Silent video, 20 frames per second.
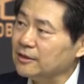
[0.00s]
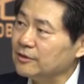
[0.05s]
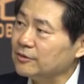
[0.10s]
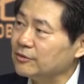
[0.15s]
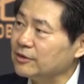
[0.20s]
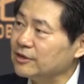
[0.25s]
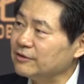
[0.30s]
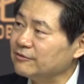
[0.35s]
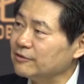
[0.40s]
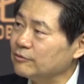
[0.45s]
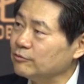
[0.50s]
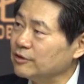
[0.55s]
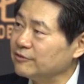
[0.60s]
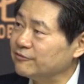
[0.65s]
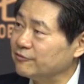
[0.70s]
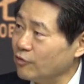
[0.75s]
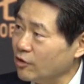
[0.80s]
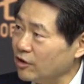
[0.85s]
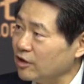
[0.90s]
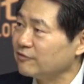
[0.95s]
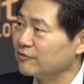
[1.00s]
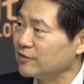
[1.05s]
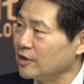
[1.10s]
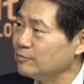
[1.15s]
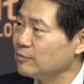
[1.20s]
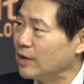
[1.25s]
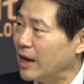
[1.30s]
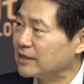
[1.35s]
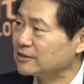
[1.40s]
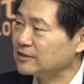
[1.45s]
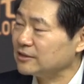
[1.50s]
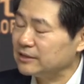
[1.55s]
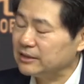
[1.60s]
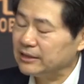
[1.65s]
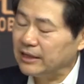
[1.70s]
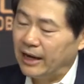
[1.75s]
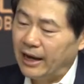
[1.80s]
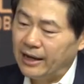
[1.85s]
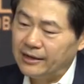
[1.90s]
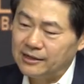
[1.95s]
were four of them
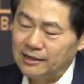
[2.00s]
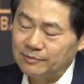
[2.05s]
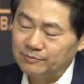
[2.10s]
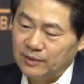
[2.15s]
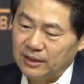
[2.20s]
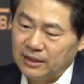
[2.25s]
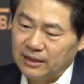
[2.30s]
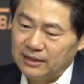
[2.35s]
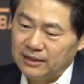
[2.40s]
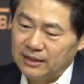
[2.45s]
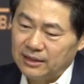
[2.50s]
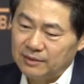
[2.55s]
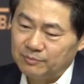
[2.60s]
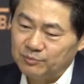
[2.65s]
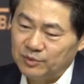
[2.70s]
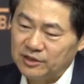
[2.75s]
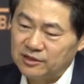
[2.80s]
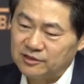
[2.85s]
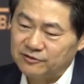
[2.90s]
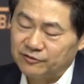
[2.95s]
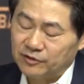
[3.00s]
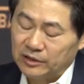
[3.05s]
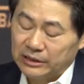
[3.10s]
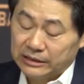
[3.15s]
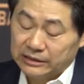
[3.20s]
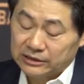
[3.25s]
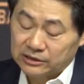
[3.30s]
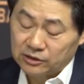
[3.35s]
actually end up peacefully.